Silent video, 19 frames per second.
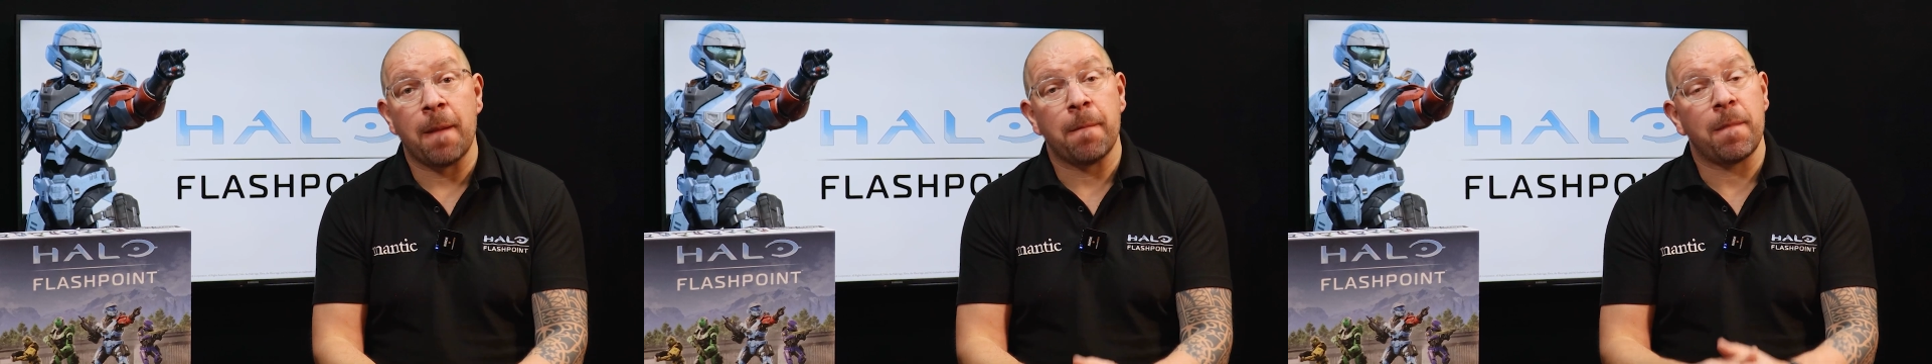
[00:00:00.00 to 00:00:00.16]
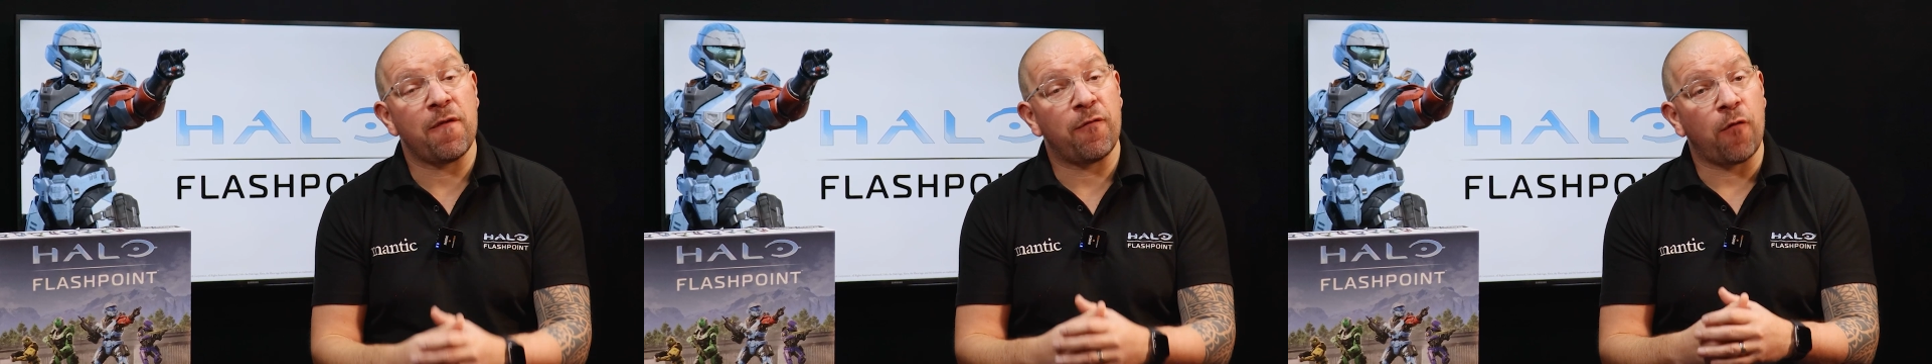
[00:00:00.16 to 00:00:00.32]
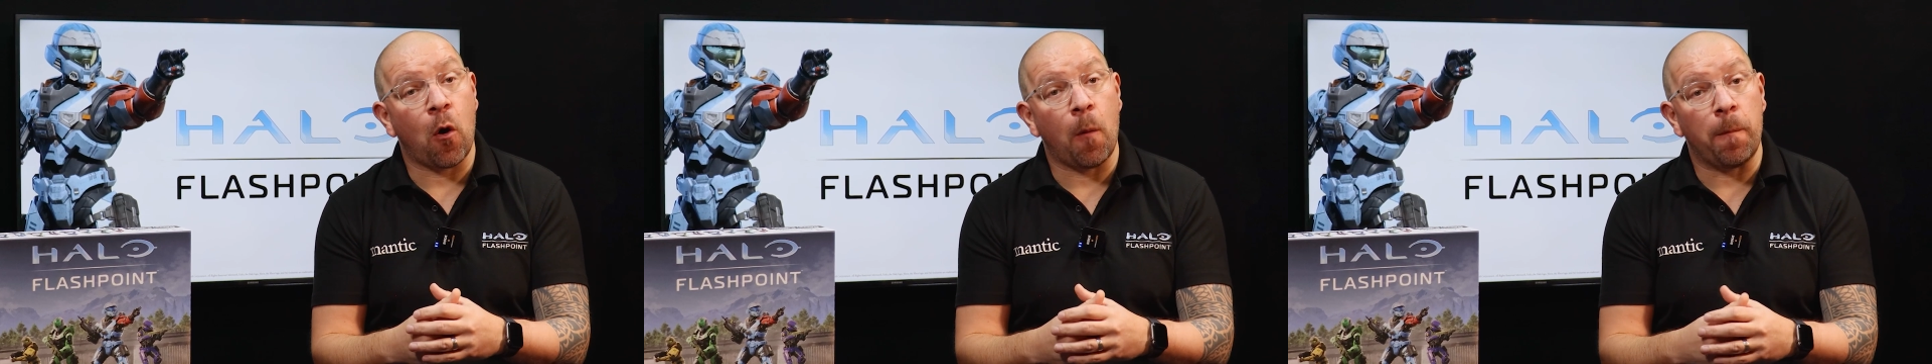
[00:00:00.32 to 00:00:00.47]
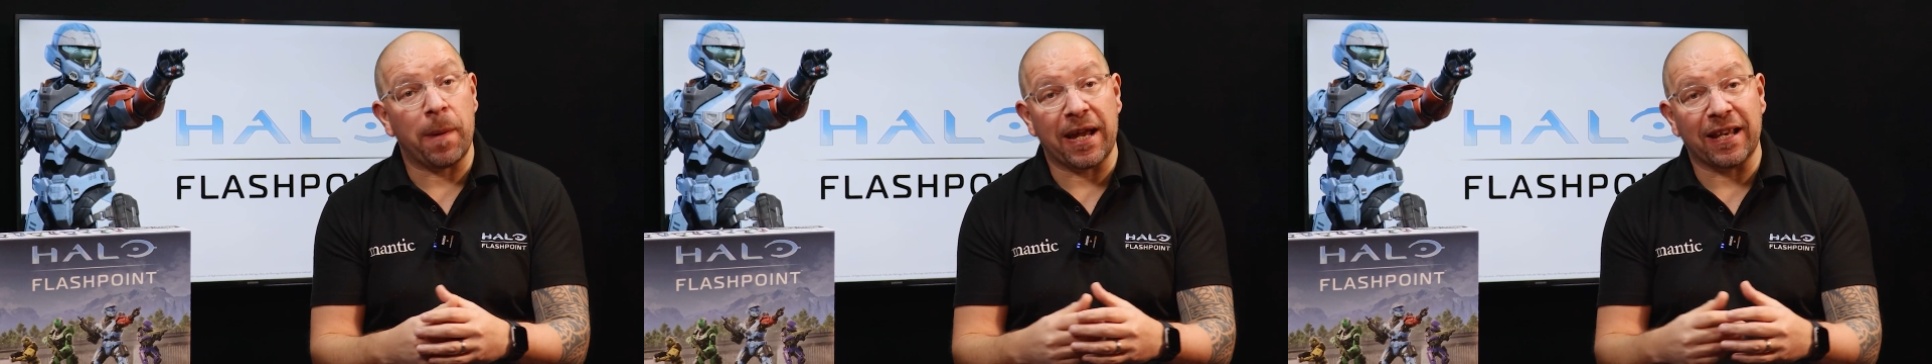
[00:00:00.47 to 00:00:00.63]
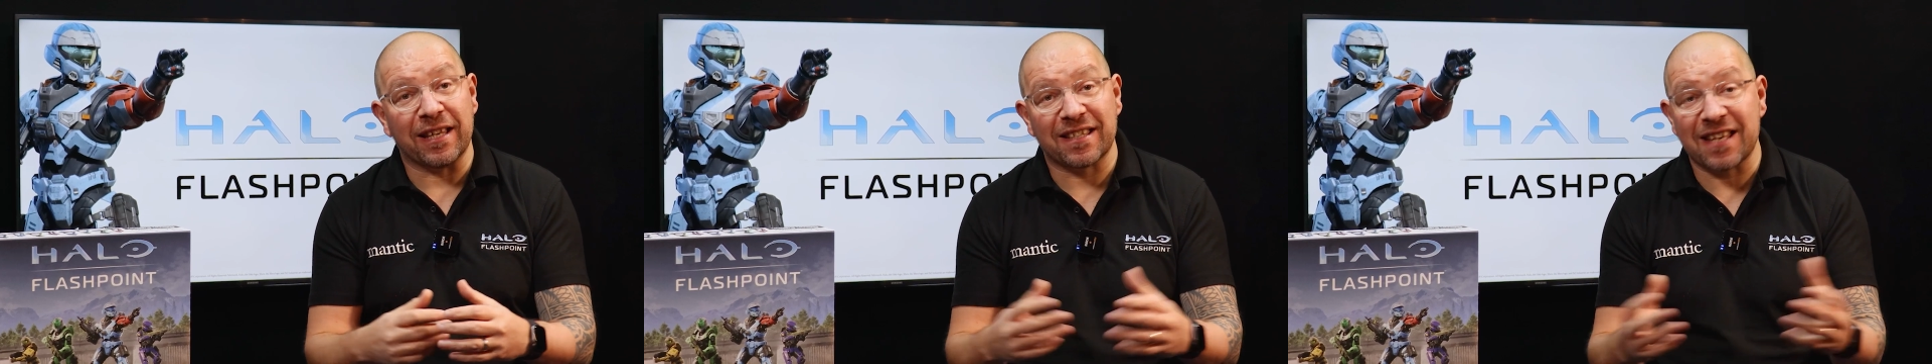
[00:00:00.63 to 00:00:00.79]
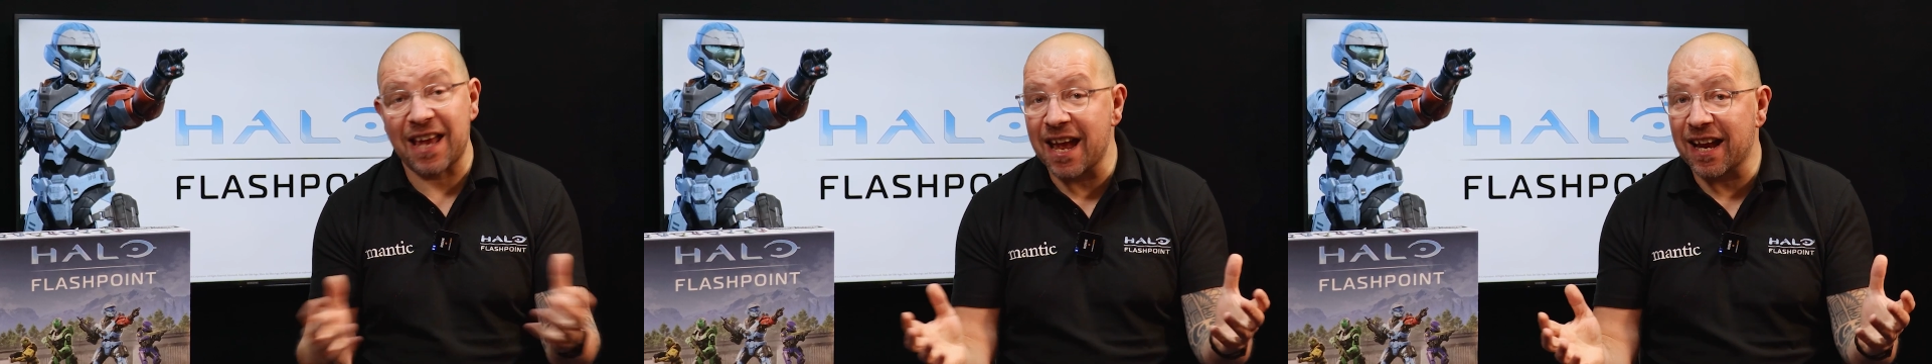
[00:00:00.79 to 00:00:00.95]
before
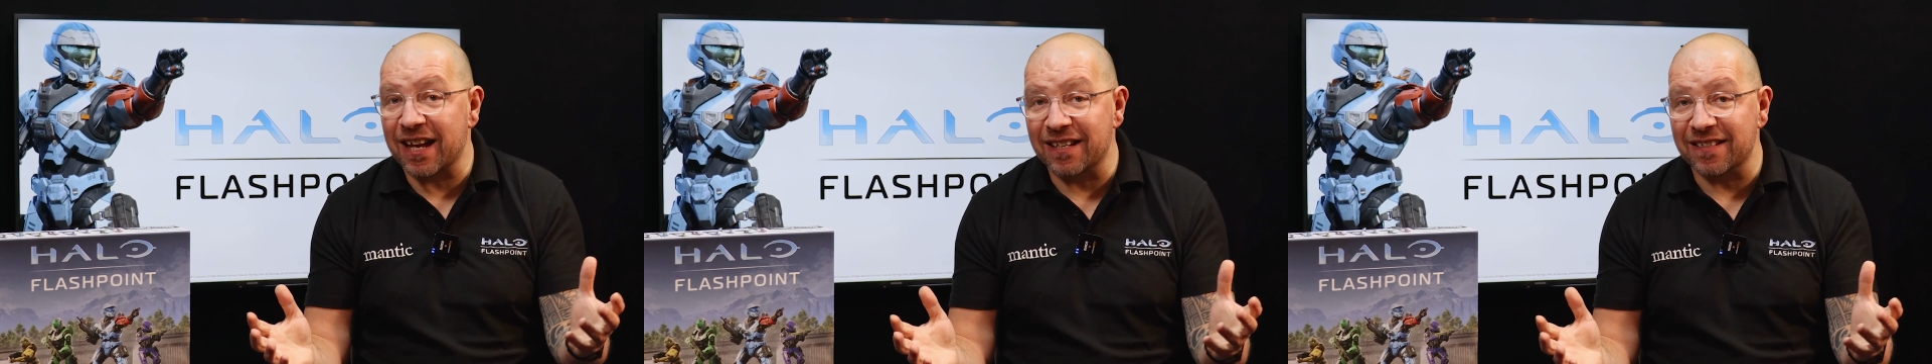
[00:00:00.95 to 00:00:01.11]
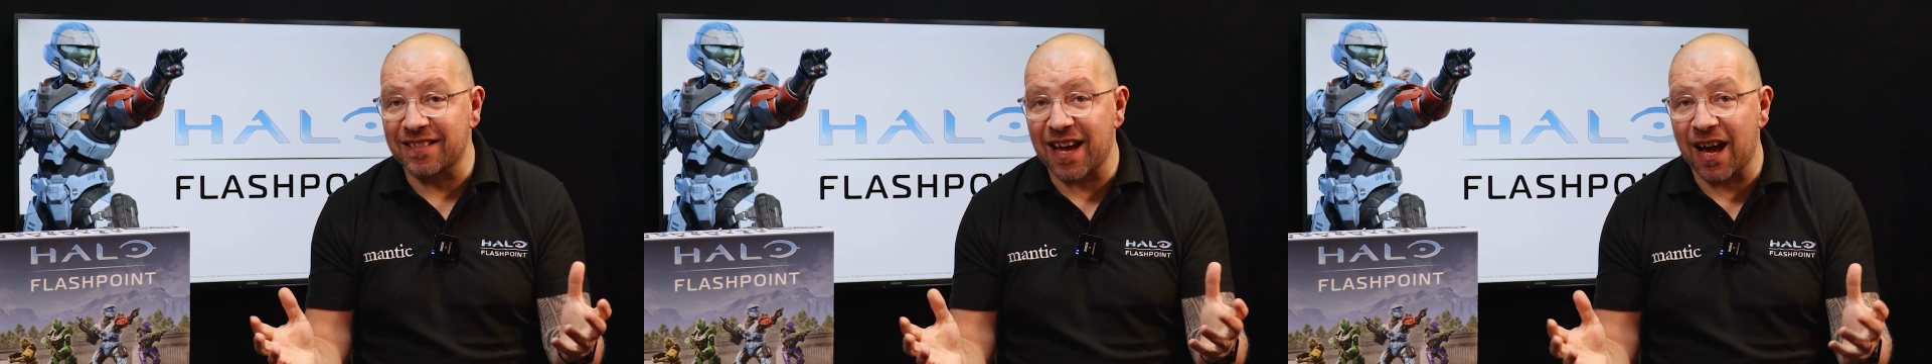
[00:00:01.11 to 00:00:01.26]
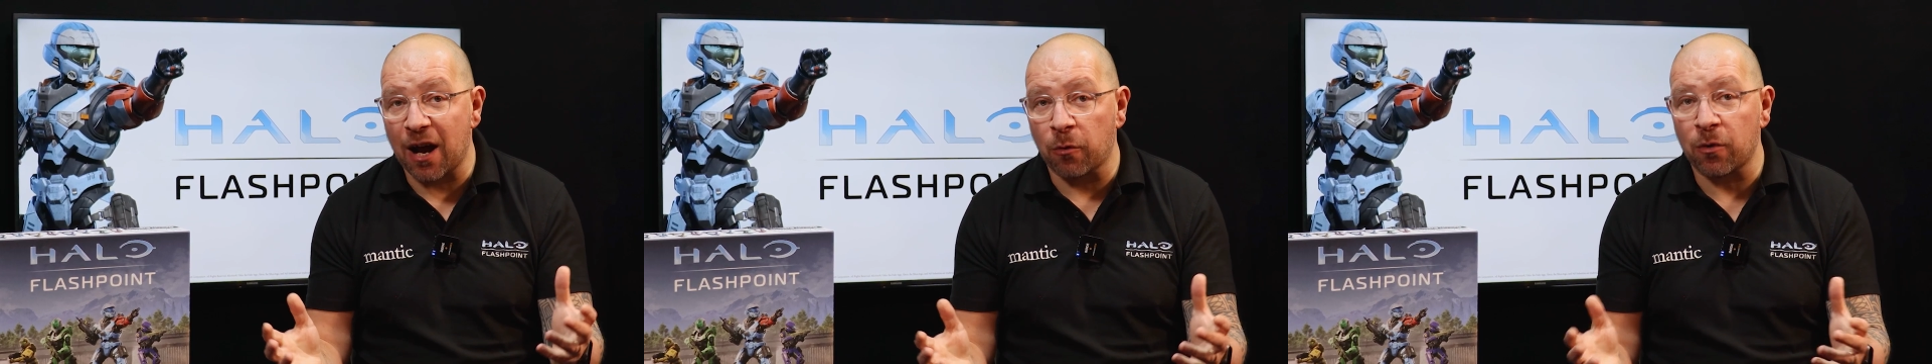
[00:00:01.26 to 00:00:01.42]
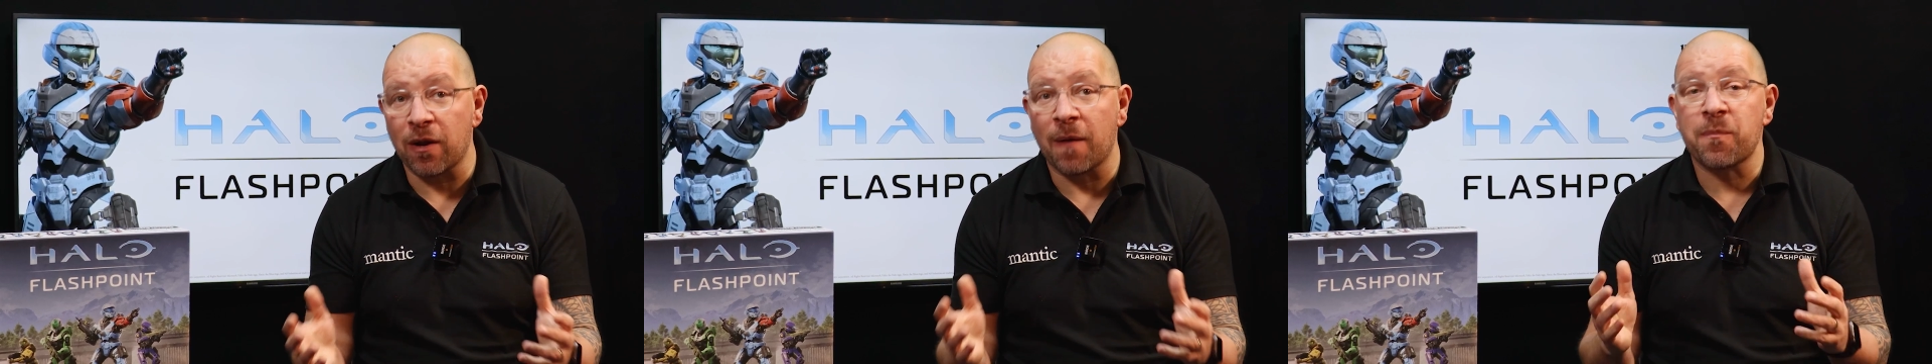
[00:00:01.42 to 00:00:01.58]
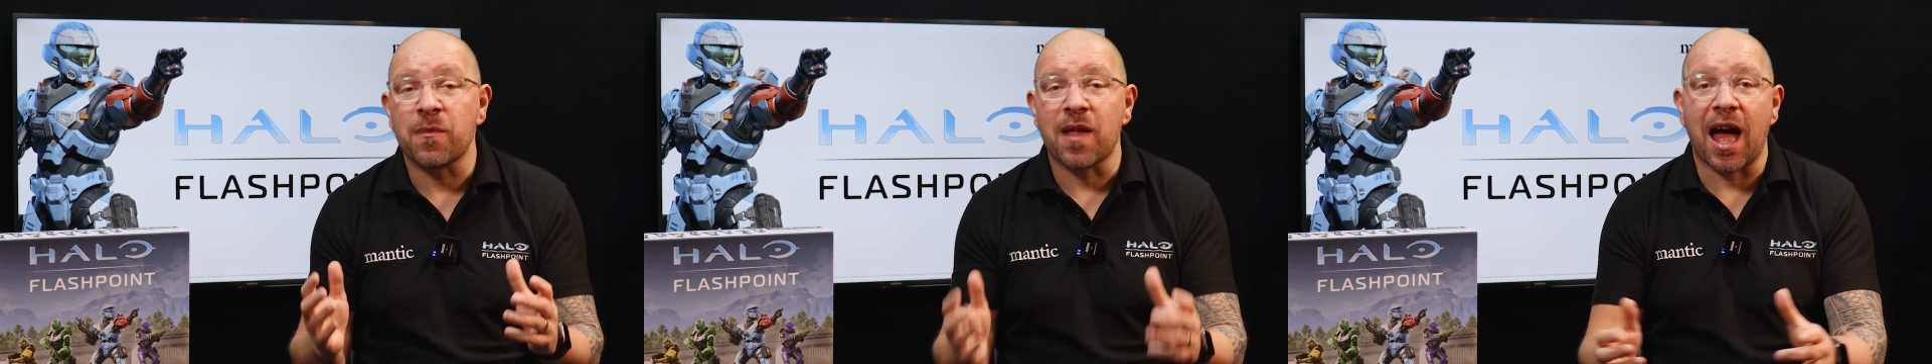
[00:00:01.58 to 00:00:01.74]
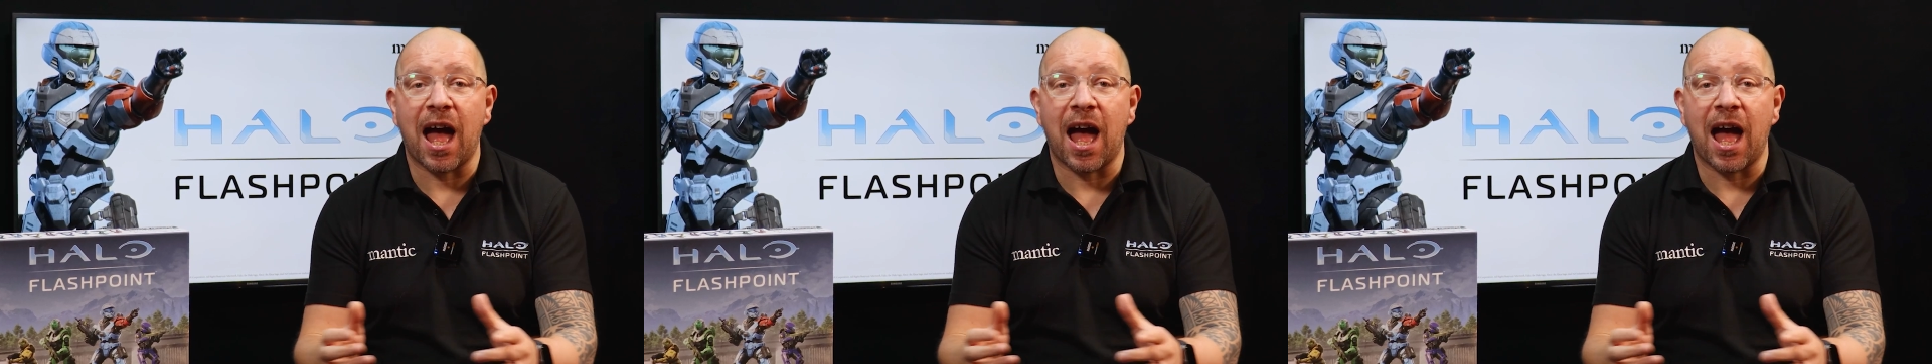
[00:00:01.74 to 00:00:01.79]
being taken down